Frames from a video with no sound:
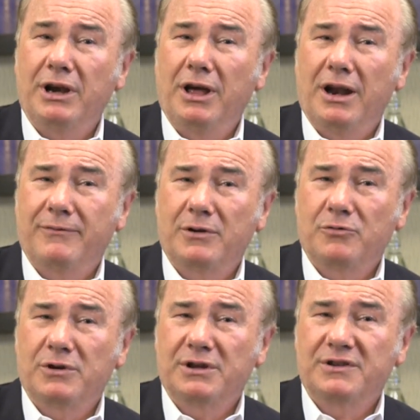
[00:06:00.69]
a lot of it
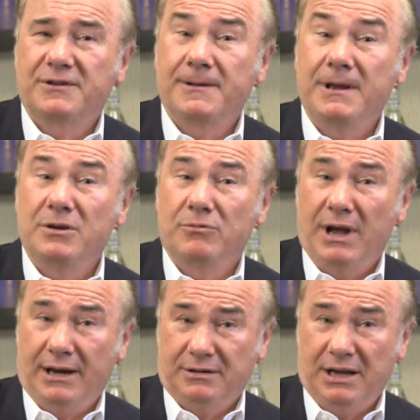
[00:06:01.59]
was
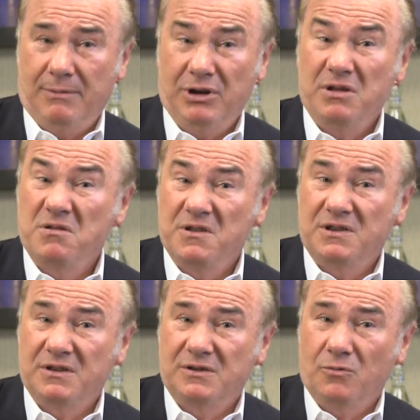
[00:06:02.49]
indirect, namely,
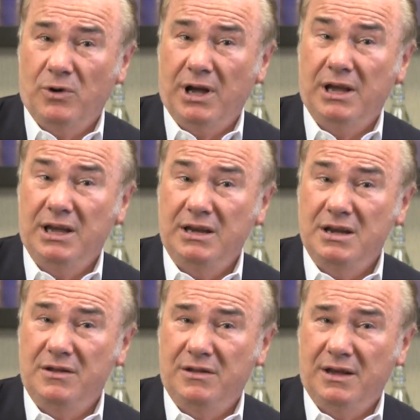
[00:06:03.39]
this is the way he
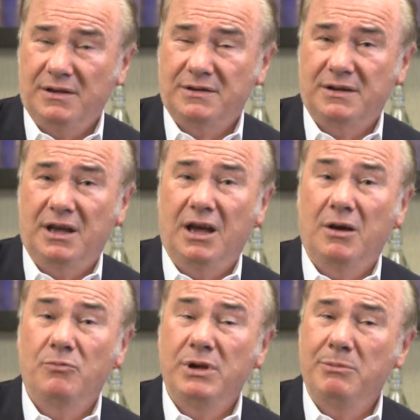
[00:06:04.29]
did things.
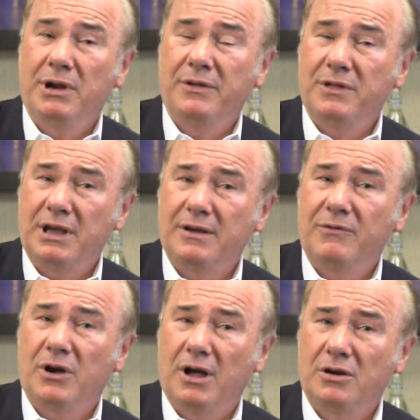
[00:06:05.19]
People, I think,
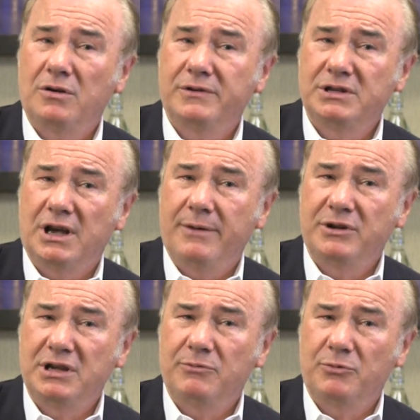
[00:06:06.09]
have gotten over time
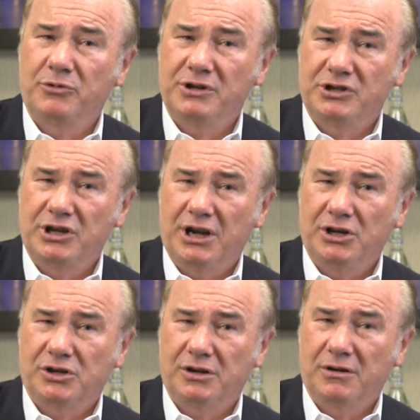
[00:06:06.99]
a deep
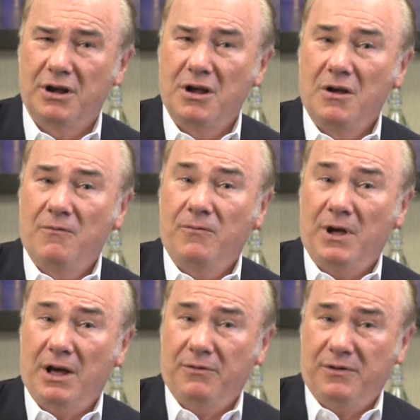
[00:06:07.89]
appreciation for
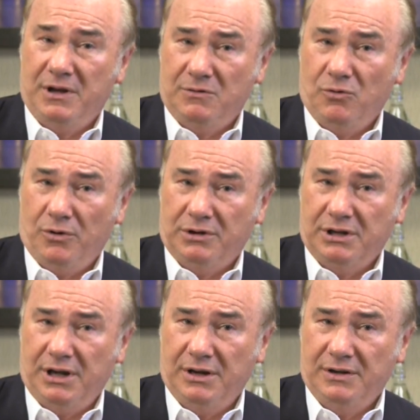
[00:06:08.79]
how things
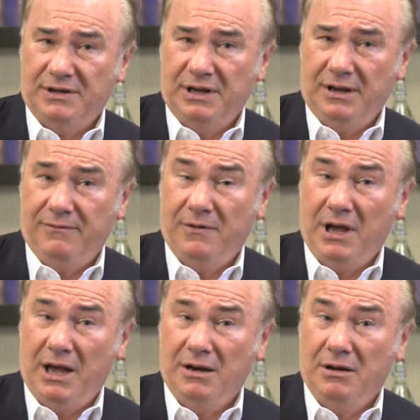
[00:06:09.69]
worked under Steve,
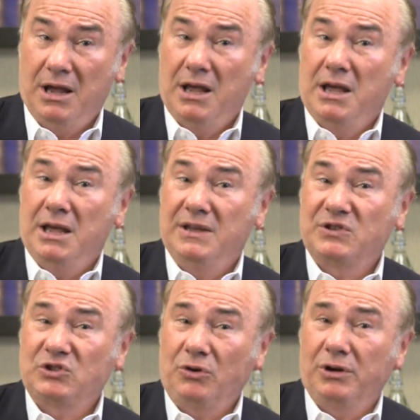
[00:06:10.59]
and he
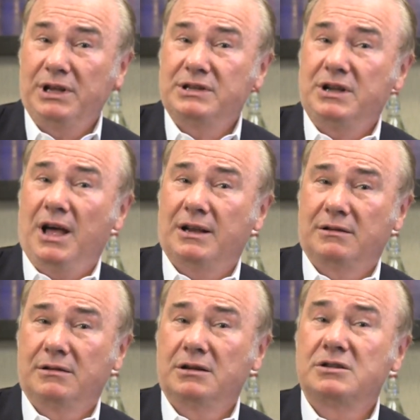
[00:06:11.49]
certainly has got
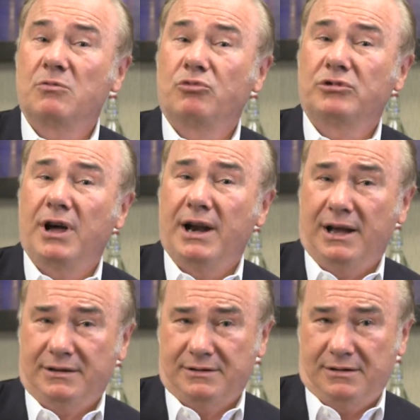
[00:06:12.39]
some
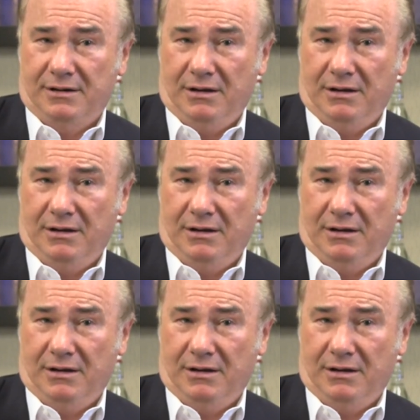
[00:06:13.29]
products